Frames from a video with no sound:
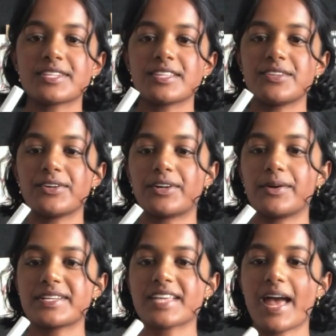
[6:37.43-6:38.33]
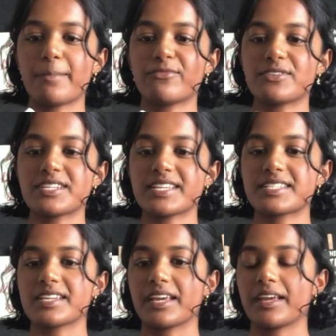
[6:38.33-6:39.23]
in the neuro exam for
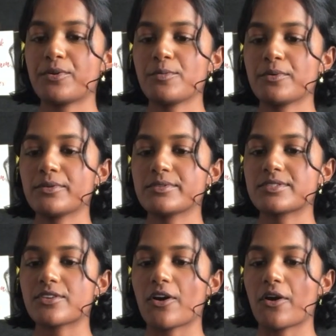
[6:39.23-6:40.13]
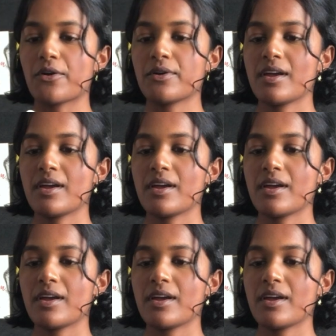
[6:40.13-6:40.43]
testing pupils, so